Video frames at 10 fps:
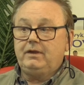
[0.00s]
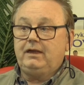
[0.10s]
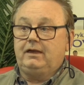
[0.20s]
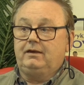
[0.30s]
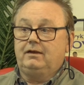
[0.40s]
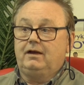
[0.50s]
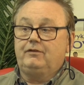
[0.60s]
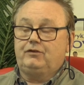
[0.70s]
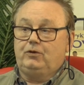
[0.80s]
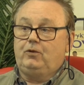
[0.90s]
mean
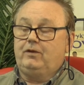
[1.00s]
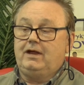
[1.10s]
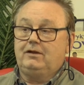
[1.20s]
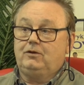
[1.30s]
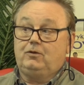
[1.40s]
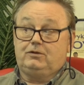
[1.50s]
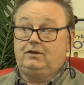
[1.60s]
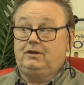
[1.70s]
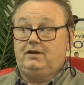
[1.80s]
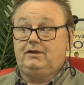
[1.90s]
I've taught that dog to
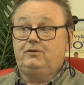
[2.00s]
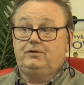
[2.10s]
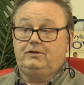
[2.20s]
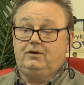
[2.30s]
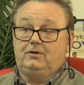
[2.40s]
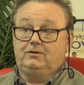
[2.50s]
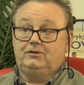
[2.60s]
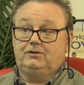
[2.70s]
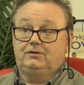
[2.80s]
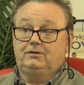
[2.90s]
like other
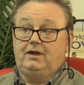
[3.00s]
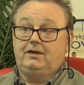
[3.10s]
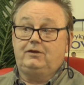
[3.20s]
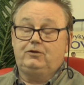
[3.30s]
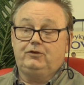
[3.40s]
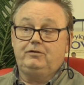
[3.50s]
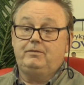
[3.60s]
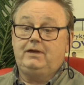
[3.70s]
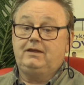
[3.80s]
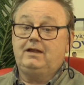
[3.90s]
dogs, mm. and it
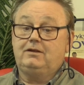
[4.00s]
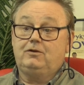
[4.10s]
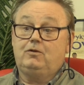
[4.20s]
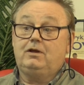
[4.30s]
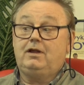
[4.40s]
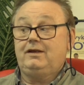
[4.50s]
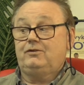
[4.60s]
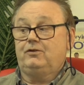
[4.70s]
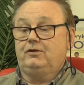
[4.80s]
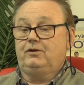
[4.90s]
doesn't mean that dog
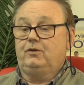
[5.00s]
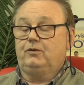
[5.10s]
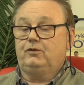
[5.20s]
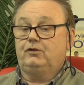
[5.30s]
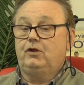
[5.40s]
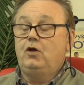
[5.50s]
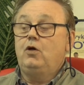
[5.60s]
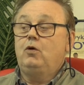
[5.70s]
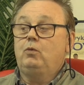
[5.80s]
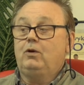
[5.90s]
likes other dogs.
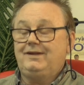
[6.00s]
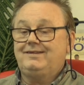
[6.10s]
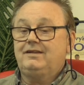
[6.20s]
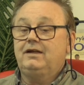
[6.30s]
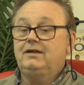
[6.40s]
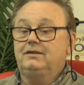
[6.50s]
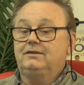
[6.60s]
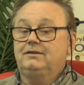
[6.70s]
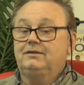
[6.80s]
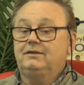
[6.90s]
Mm. What it's
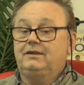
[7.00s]
learned